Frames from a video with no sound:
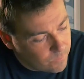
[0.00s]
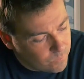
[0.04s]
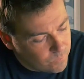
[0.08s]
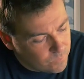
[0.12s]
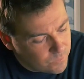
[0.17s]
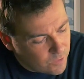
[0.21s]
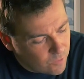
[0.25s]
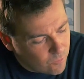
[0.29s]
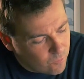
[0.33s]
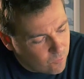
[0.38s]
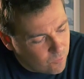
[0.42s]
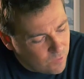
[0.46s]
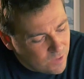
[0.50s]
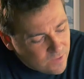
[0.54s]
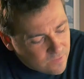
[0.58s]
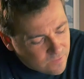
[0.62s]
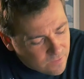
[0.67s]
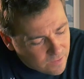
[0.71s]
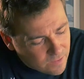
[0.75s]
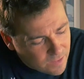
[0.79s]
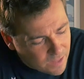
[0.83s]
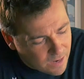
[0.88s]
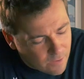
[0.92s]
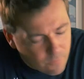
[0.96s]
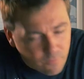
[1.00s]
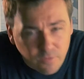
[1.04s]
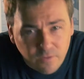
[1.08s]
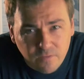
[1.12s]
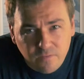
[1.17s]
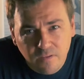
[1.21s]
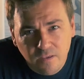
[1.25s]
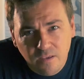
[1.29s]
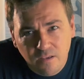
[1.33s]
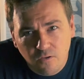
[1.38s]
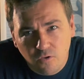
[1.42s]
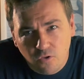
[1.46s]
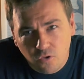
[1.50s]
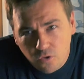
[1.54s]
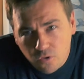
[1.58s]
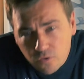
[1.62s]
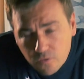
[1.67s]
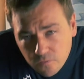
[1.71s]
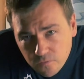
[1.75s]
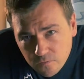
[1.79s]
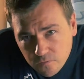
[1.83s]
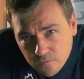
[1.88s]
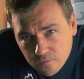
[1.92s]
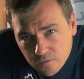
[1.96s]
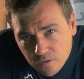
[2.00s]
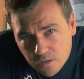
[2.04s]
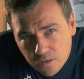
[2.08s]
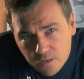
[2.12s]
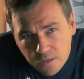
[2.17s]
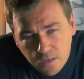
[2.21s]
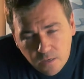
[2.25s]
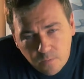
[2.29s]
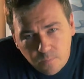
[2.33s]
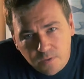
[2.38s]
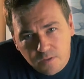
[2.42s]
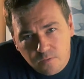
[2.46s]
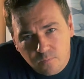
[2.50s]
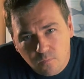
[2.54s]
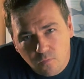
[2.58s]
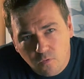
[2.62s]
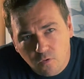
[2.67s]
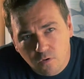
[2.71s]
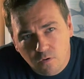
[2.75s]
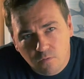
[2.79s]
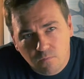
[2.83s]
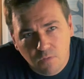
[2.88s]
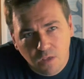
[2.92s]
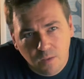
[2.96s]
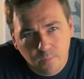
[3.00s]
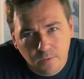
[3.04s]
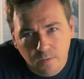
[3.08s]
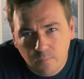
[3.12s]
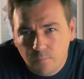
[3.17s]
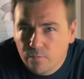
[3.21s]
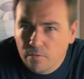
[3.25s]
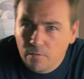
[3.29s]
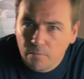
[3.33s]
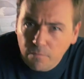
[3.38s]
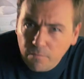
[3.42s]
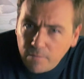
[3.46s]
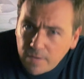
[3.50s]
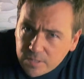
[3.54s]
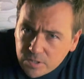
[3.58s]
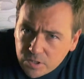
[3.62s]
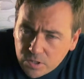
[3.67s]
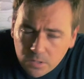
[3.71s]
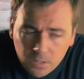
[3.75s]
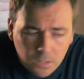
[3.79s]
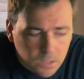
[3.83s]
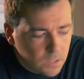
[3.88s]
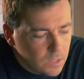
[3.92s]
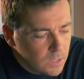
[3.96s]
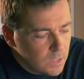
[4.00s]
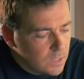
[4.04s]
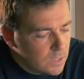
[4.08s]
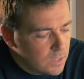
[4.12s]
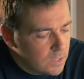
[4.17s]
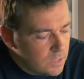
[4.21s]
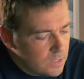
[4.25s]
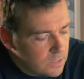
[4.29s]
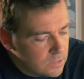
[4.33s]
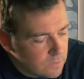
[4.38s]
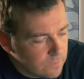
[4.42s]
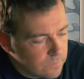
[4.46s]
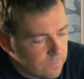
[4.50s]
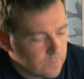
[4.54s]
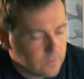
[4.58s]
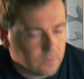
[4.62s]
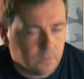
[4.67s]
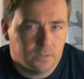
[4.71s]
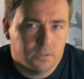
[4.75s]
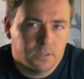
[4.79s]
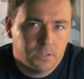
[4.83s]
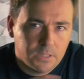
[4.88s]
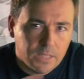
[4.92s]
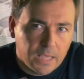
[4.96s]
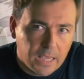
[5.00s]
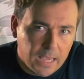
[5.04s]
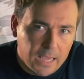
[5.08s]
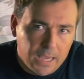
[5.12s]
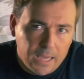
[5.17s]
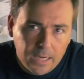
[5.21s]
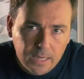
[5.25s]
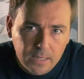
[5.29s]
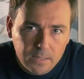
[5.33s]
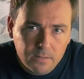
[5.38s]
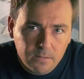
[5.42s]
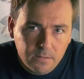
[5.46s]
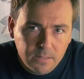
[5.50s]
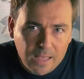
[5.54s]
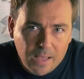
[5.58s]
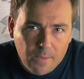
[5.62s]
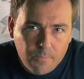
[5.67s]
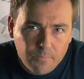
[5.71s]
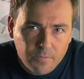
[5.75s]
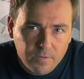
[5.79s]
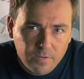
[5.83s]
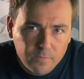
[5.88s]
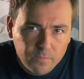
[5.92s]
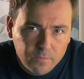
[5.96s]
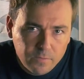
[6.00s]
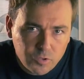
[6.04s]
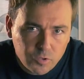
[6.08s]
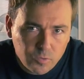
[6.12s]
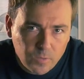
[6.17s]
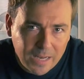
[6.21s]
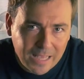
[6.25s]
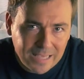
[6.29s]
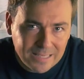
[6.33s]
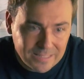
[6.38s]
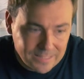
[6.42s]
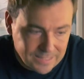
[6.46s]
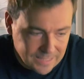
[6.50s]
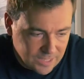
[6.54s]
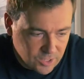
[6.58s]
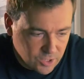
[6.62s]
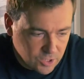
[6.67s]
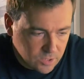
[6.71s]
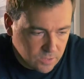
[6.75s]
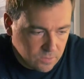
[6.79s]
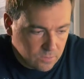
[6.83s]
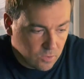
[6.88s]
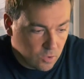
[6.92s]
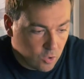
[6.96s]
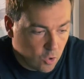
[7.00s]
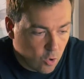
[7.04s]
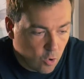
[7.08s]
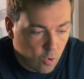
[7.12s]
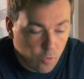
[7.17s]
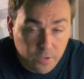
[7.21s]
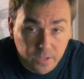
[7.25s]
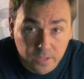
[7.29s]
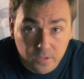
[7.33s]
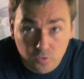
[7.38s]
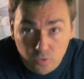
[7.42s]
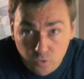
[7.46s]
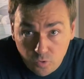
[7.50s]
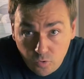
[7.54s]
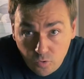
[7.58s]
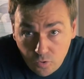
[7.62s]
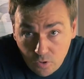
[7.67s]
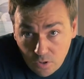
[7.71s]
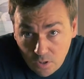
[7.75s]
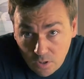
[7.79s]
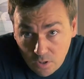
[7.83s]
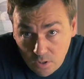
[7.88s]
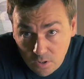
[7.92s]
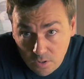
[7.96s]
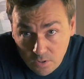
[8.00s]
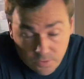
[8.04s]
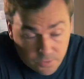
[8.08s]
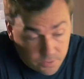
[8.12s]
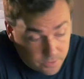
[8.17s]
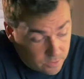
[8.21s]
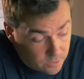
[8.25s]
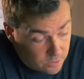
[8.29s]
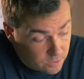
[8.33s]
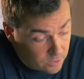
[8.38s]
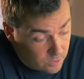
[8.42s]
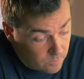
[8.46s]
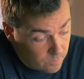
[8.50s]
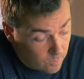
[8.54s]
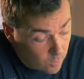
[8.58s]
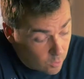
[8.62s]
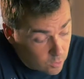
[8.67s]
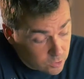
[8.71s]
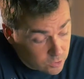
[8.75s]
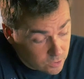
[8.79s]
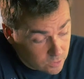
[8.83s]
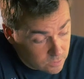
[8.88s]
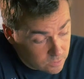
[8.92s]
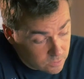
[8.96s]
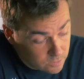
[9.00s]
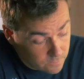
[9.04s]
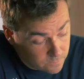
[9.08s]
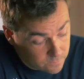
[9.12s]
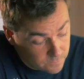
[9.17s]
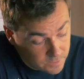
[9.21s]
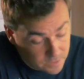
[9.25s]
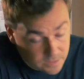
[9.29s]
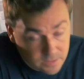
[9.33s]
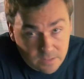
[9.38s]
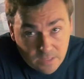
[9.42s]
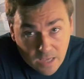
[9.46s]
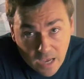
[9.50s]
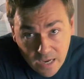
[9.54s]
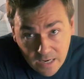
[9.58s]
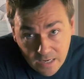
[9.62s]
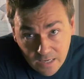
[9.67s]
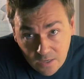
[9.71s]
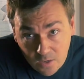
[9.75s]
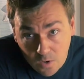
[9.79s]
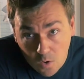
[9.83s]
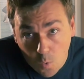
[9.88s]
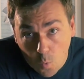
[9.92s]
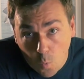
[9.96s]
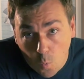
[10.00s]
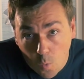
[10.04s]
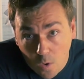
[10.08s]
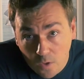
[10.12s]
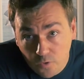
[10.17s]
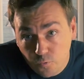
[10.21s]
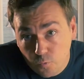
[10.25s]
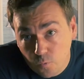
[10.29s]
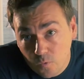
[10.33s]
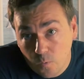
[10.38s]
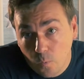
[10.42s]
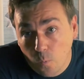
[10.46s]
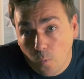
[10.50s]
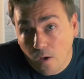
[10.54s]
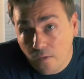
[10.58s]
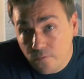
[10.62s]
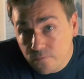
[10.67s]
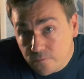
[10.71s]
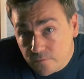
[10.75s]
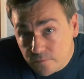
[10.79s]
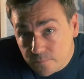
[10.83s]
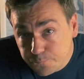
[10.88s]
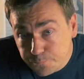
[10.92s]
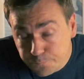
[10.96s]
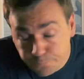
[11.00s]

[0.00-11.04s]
the reason that everything looks a little bit more maybe professional is of course that pre-visualization, going through the motions of deciding what we want.